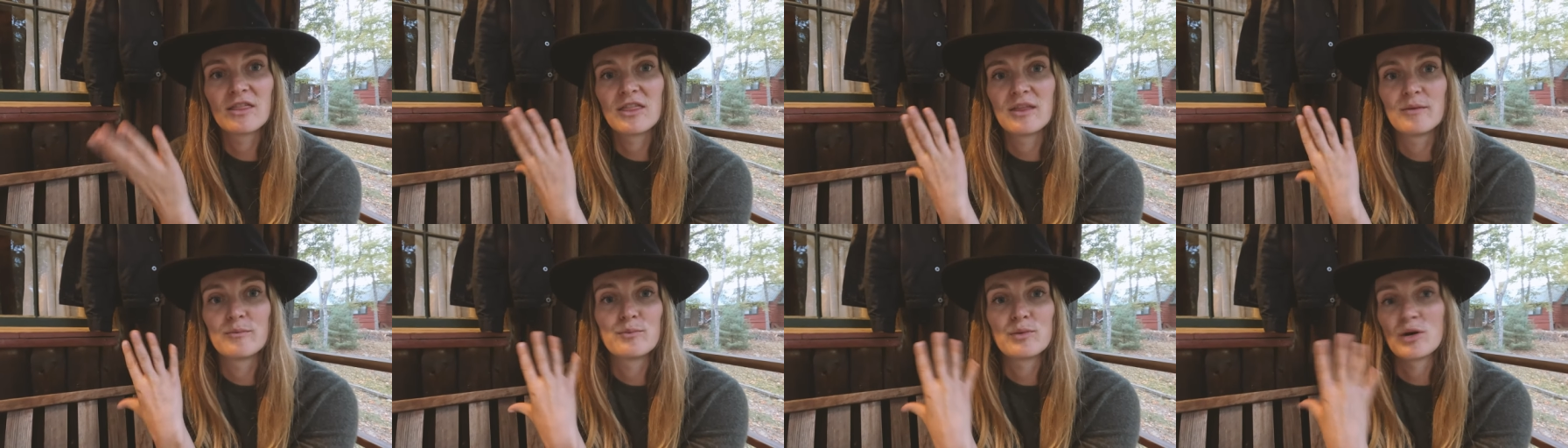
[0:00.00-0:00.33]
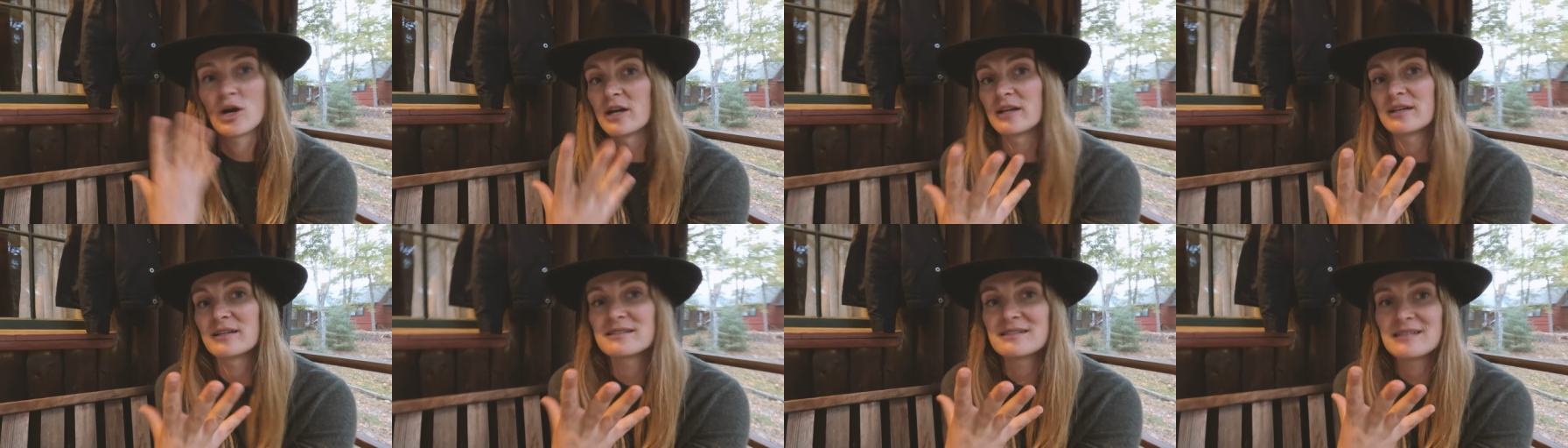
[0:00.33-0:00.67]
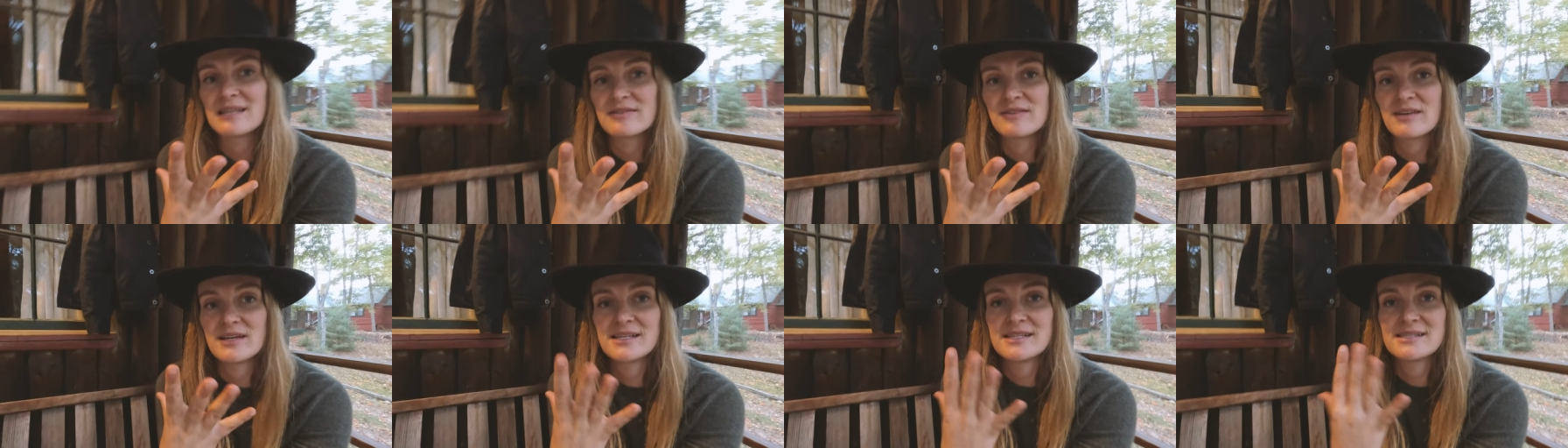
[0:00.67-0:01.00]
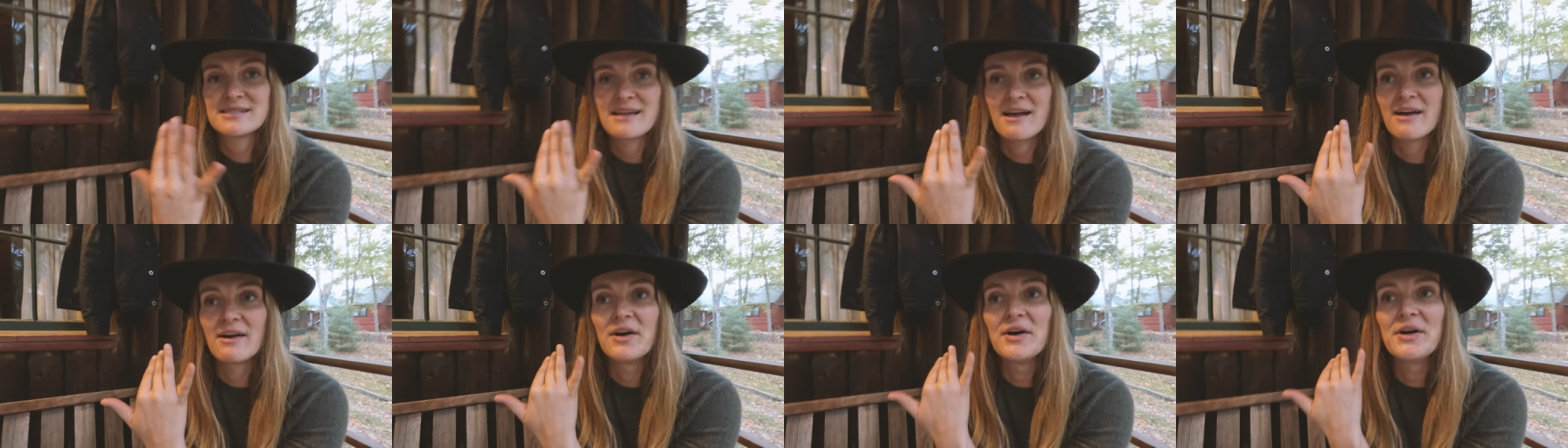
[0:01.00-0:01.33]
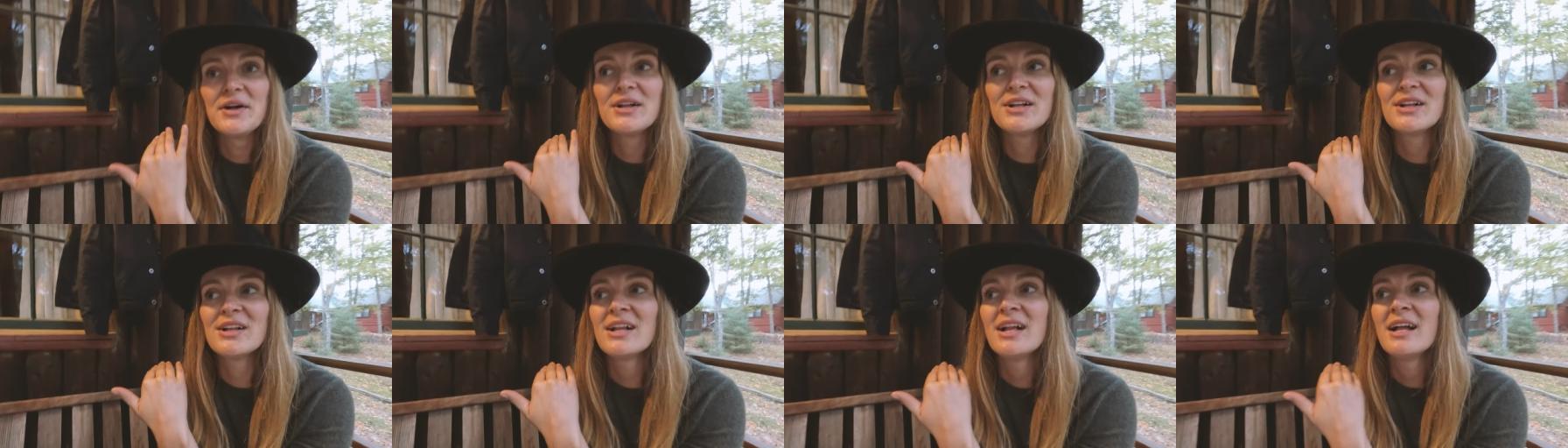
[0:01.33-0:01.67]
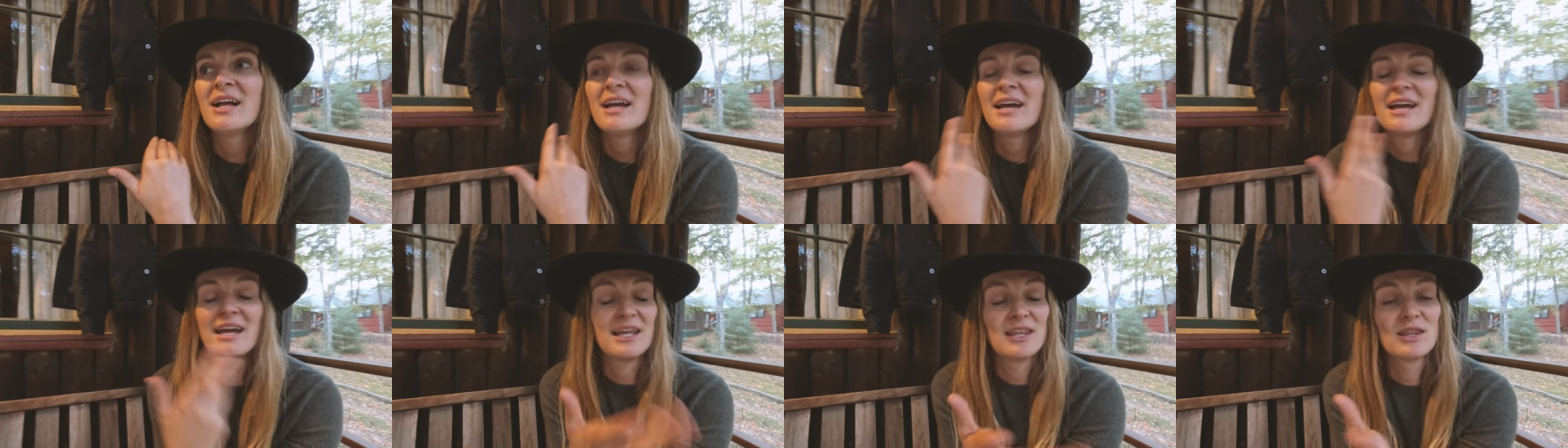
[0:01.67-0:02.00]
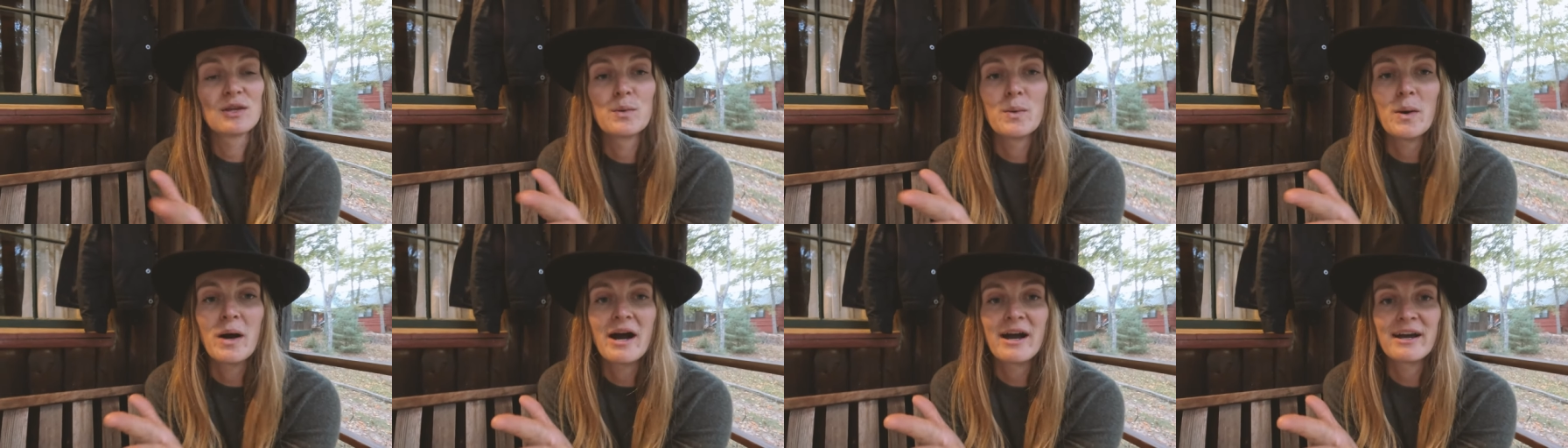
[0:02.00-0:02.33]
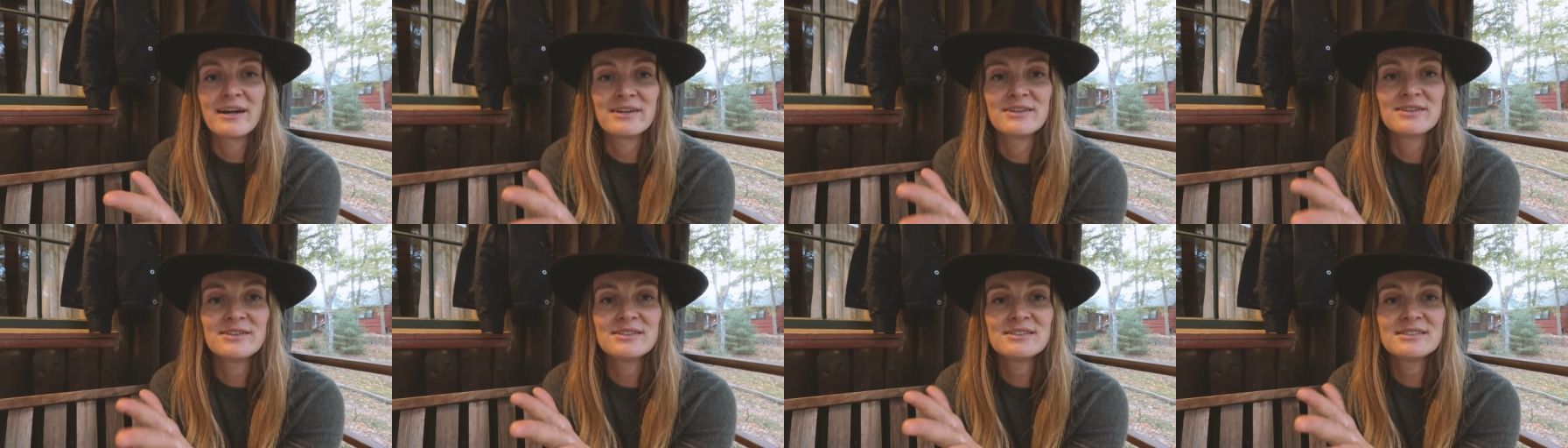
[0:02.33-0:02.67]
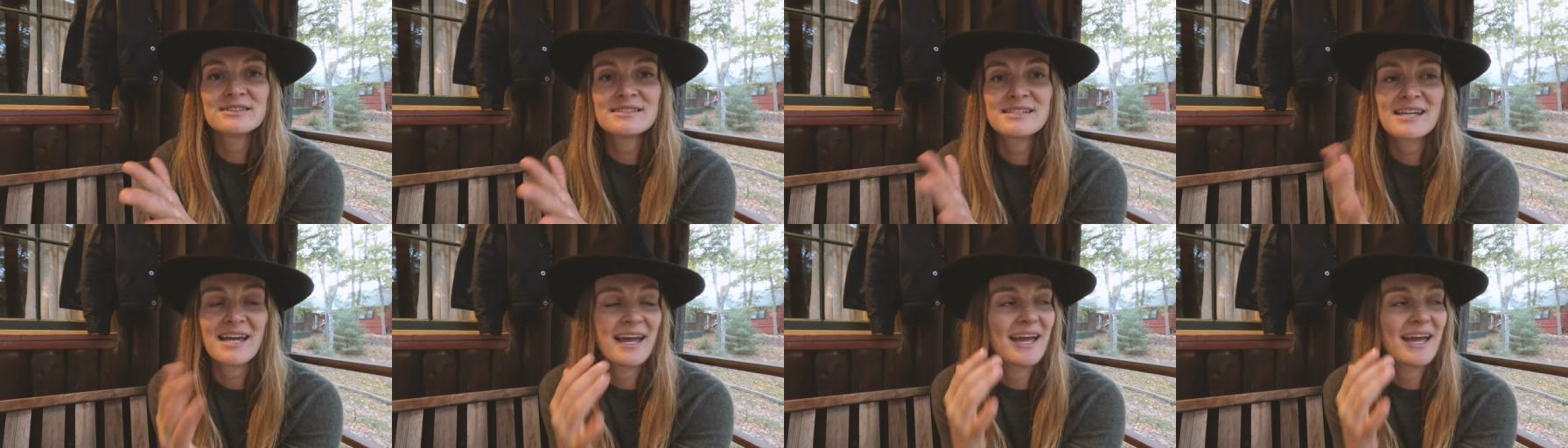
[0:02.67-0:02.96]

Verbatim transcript: the products that they sell in the wild.